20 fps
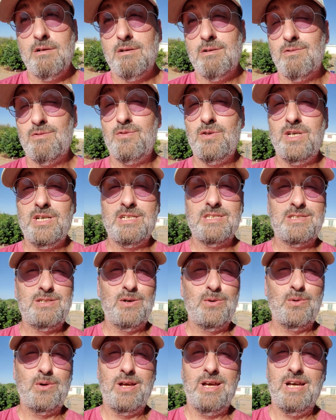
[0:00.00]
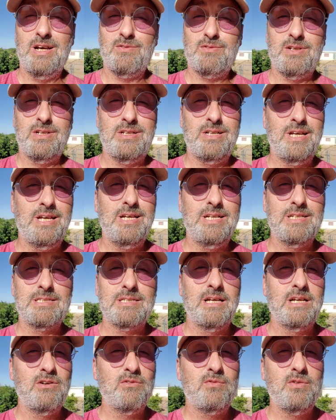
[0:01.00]
figs don't have to taste
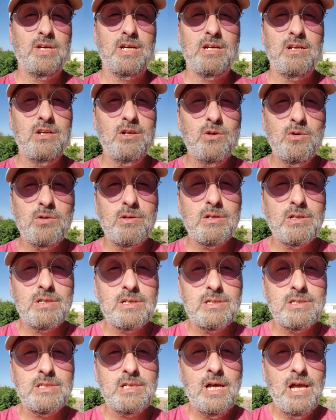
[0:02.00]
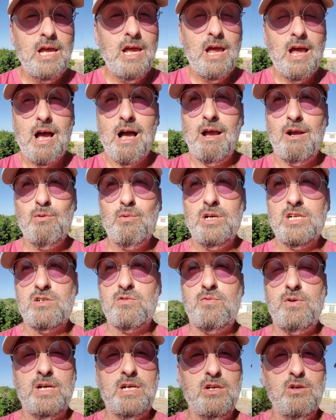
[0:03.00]
like Fig Newtons. I wish
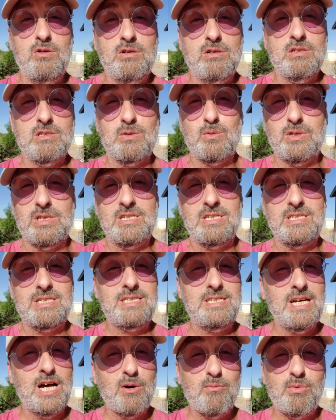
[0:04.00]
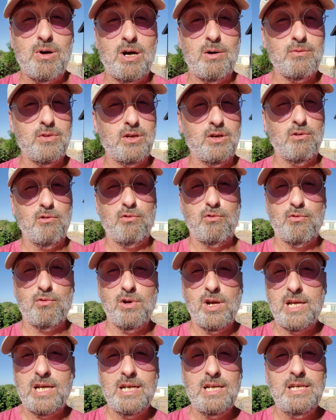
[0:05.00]
Fig Newtons would step up their
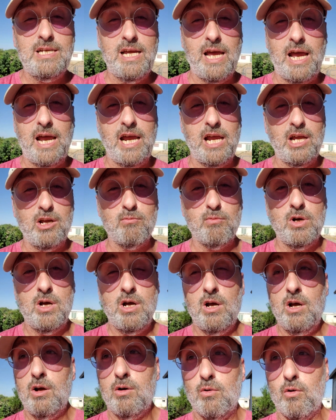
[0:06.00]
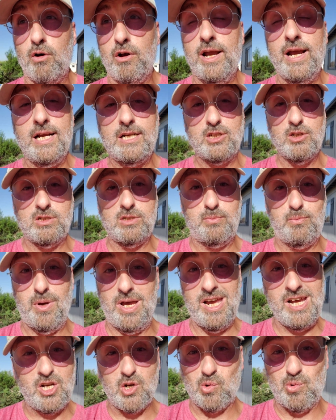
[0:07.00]
frickin' game, or Nature's
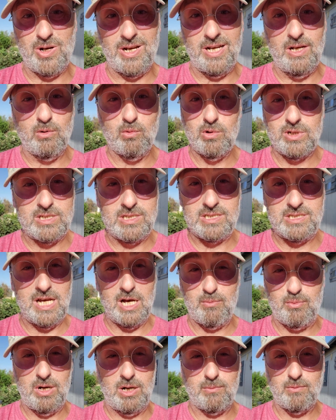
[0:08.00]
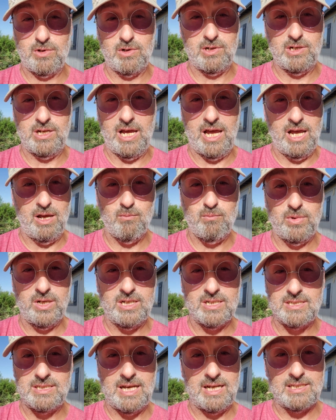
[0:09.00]
Bakery would step up their game,
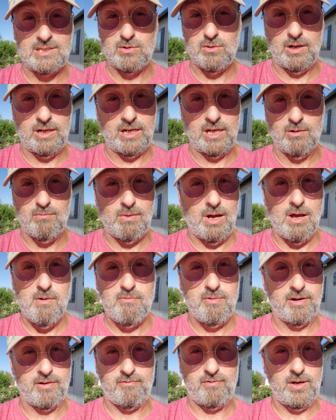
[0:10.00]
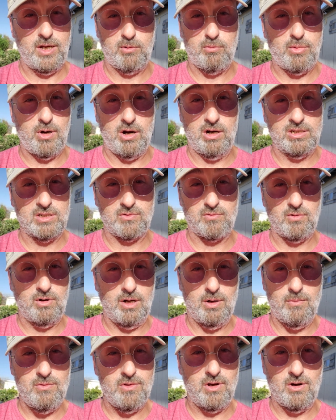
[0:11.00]
because that's who I get my fig bars
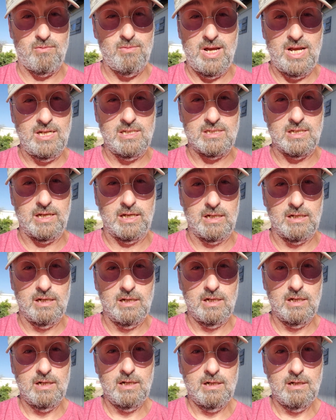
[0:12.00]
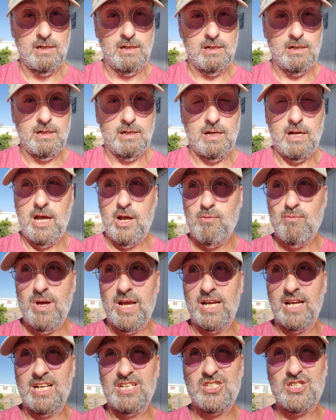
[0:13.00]
from. They're amazing. And make a